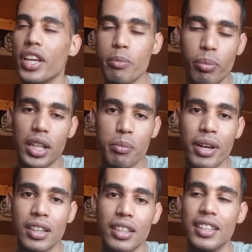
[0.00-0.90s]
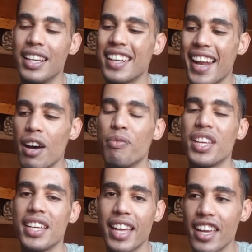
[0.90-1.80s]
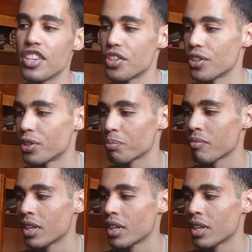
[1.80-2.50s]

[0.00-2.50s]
implement the navigation.